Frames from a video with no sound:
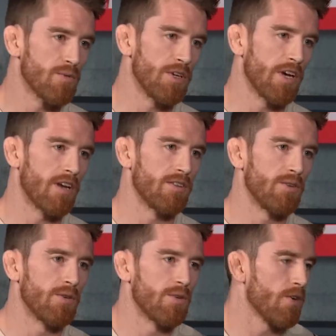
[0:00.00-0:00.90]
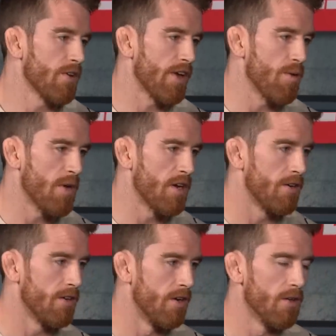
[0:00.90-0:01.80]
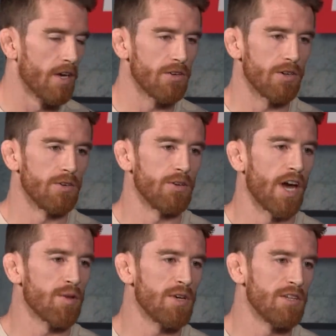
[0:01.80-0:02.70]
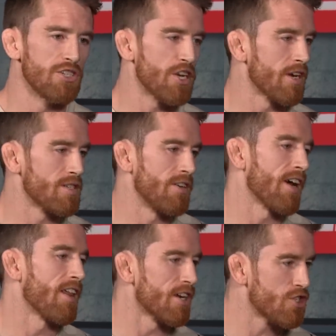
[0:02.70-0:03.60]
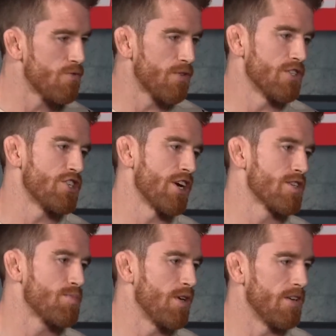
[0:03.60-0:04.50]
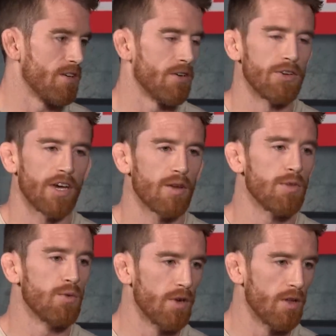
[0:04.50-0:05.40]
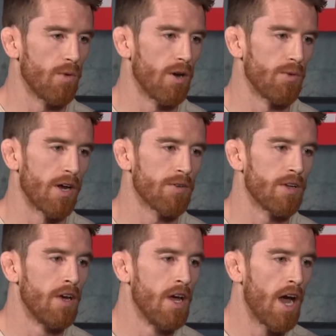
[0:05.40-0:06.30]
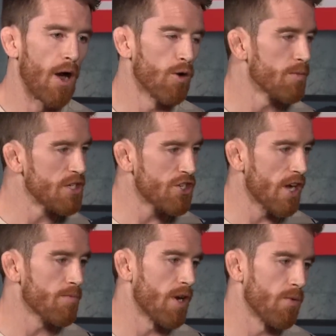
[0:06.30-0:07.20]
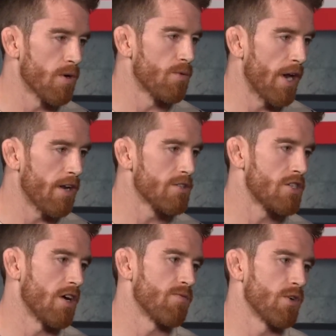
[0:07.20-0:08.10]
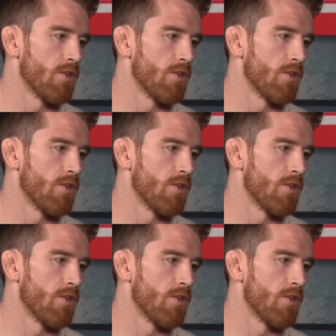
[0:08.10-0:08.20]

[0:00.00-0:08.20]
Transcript: what you got to do in order to get better. You know, like you got to be the GS. You got to like shoot for the GSP. You know, you got to be really well-rounded. I want to be champ, and I want to reign as champ for a